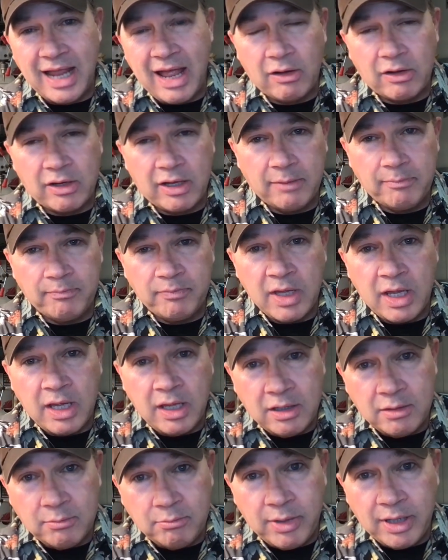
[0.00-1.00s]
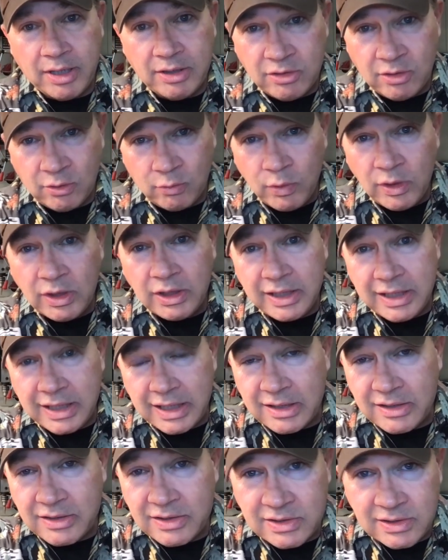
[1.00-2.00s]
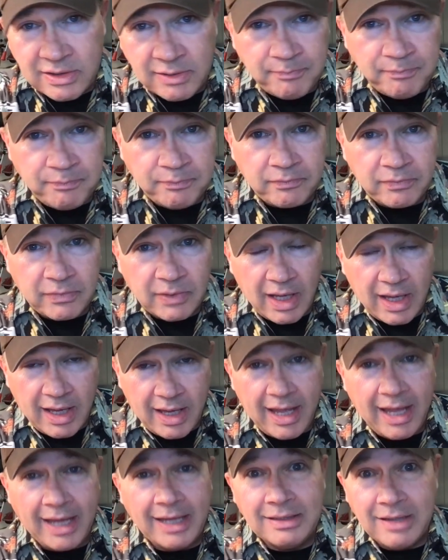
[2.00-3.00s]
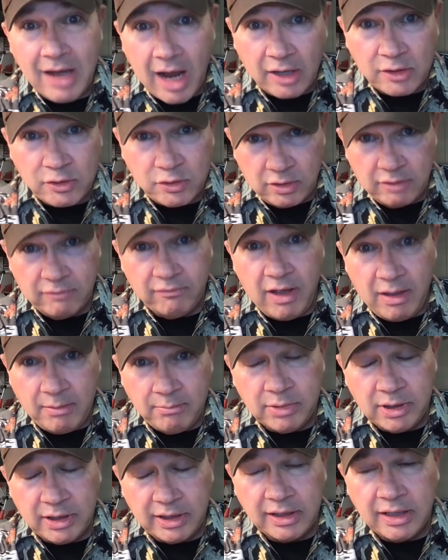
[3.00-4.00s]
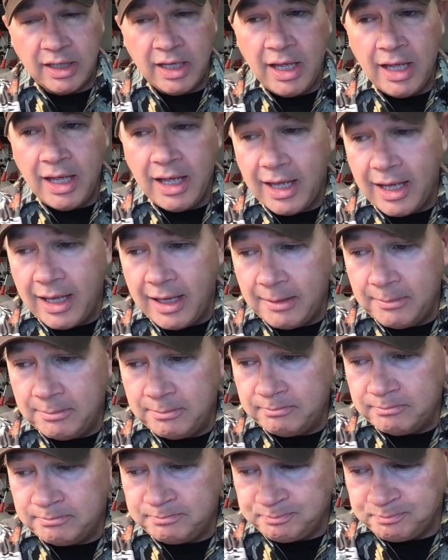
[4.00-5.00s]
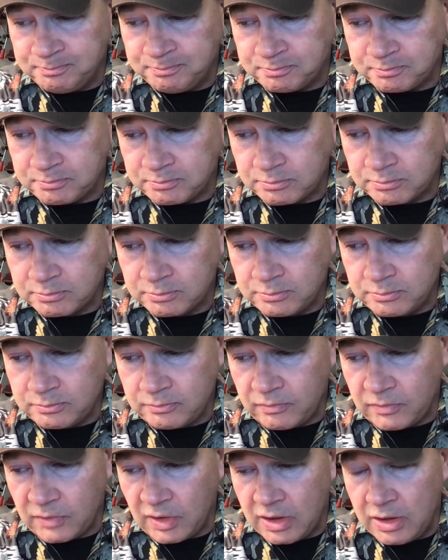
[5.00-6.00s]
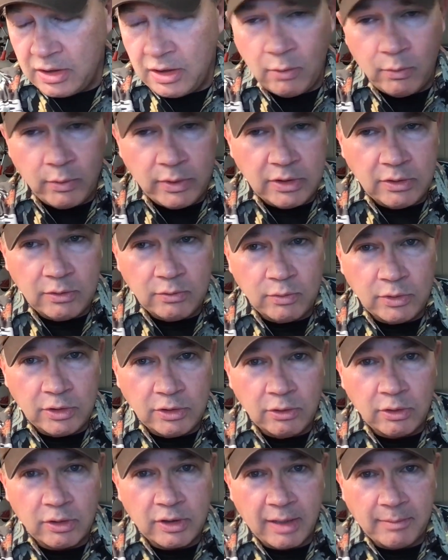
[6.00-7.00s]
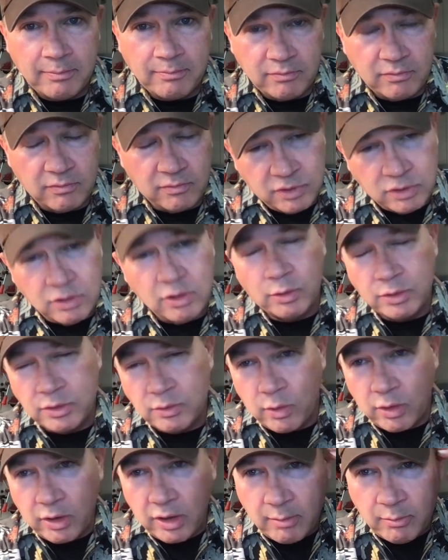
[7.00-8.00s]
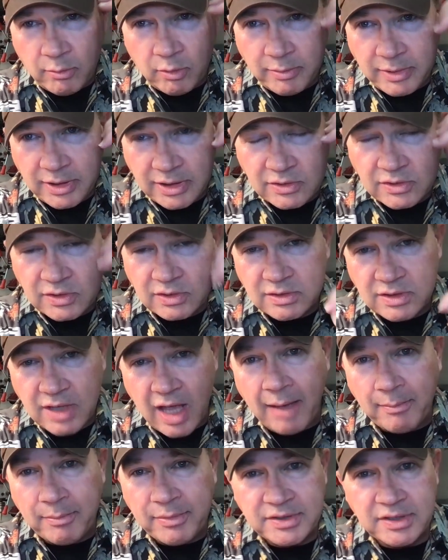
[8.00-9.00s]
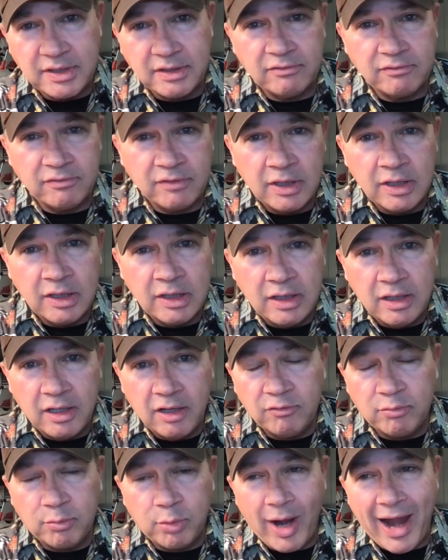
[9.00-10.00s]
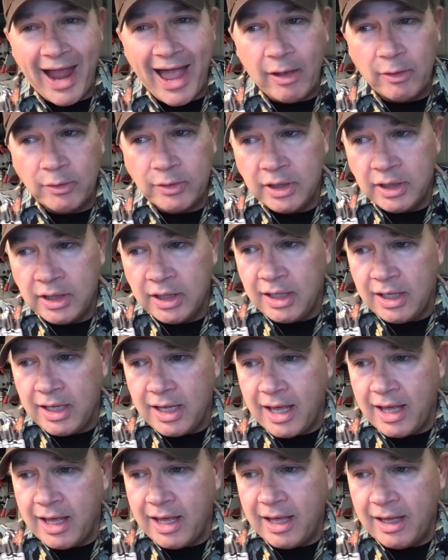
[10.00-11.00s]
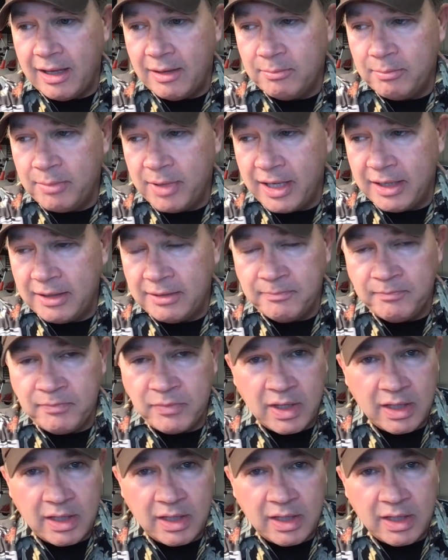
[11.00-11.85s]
an outcome. But there really is a doctrine of humbling. Um, you know, when you when you look up, you know what the word humble means. It's the opposite of of proud. Uh, but